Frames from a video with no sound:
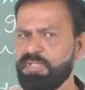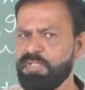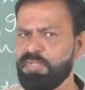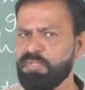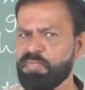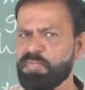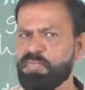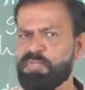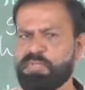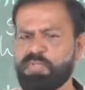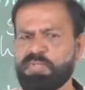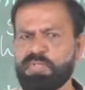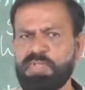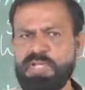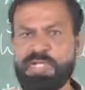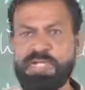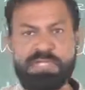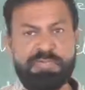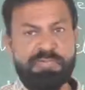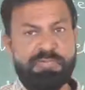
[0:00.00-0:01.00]

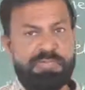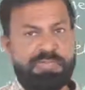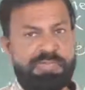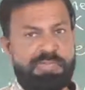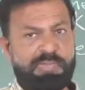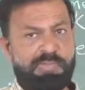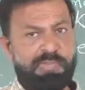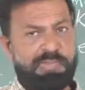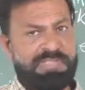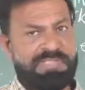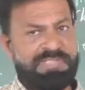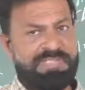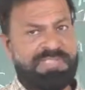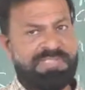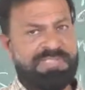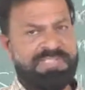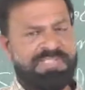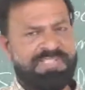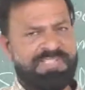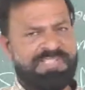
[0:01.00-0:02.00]
and you will
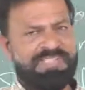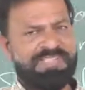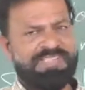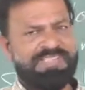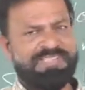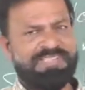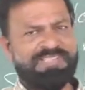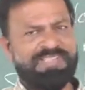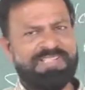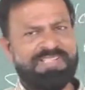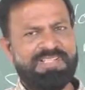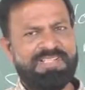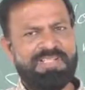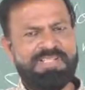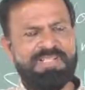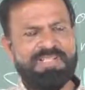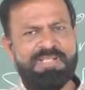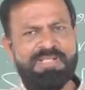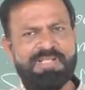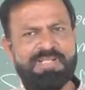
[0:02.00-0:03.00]
notice
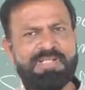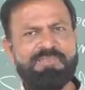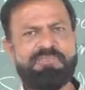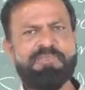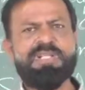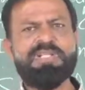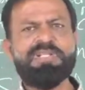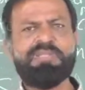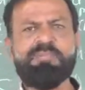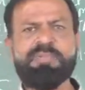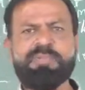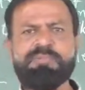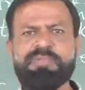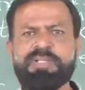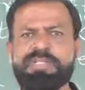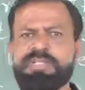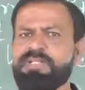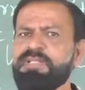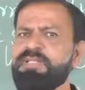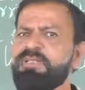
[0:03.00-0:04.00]
the difference
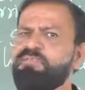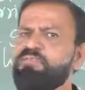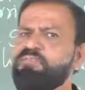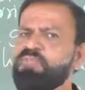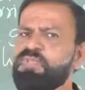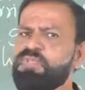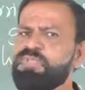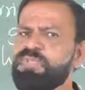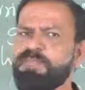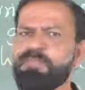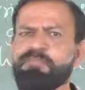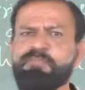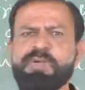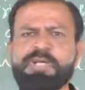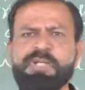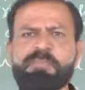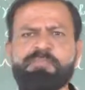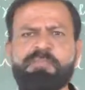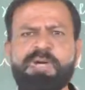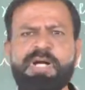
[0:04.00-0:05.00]
between
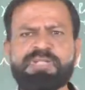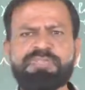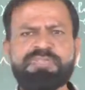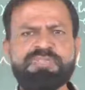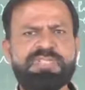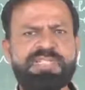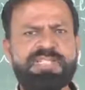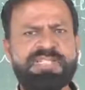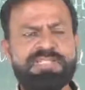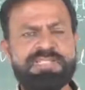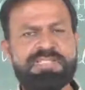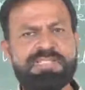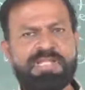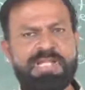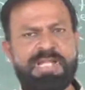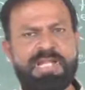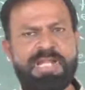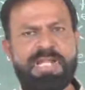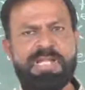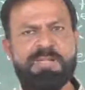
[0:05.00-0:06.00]
simple past tense
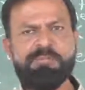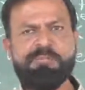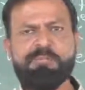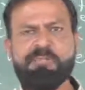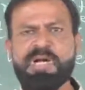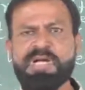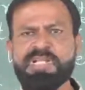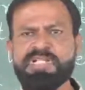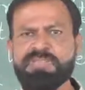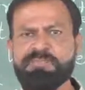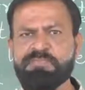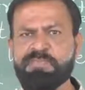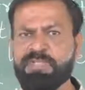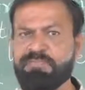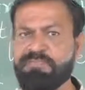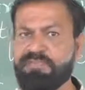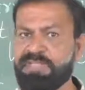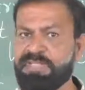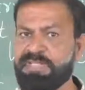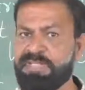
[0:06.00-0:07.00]
and past
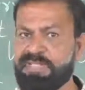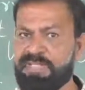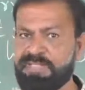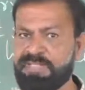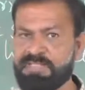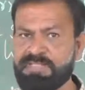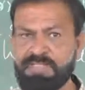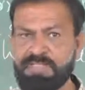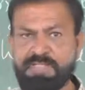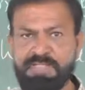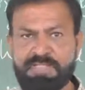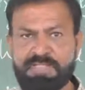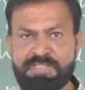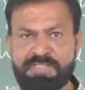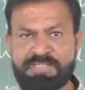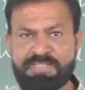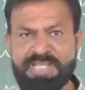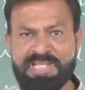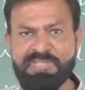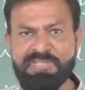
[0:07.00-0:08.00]
perfect tense.
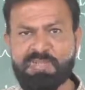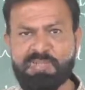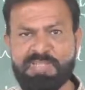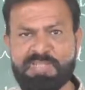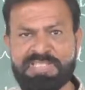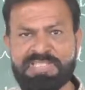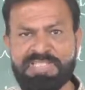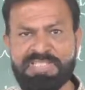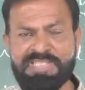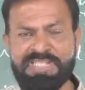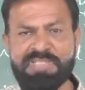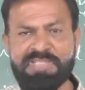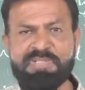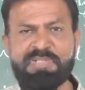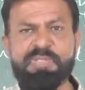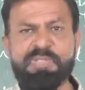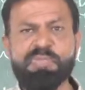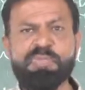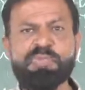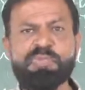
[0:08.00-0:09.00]
Thank you once
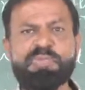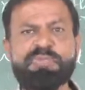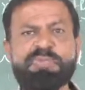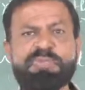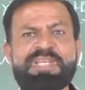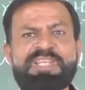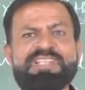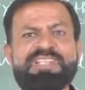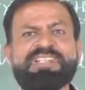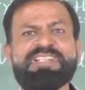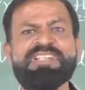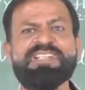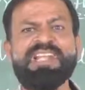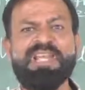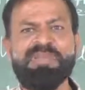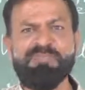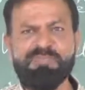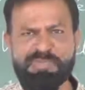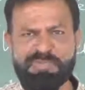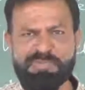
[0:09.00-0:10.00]
again to spare
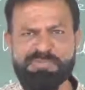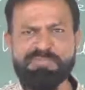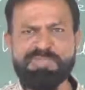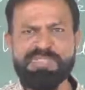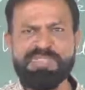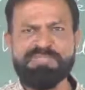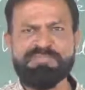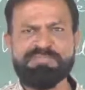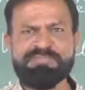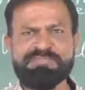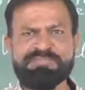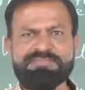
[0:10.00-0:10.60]
time with me.